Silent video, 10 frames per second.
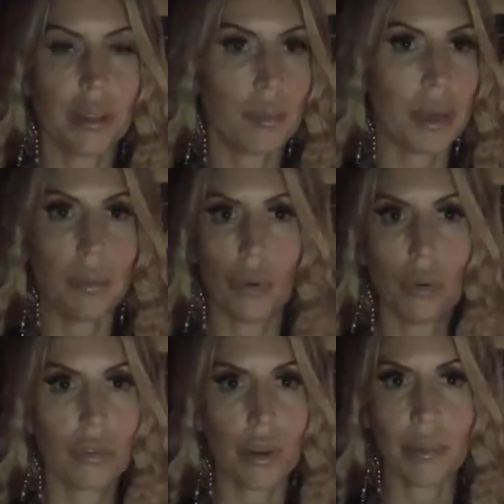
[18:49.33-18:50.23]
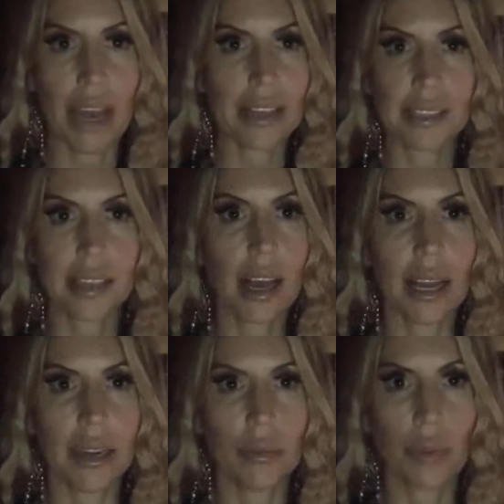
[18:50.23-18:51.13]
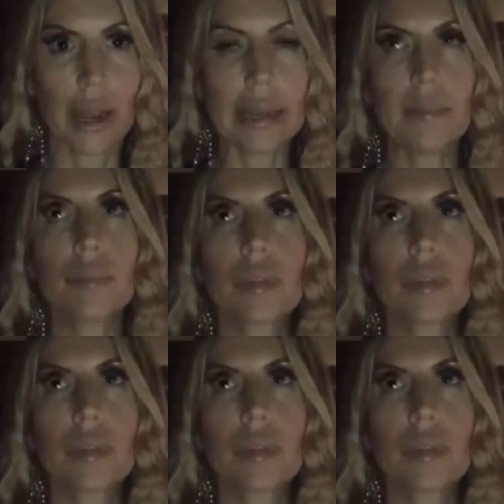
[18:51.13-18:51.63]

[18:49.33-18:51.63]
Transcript: people from that sign, right?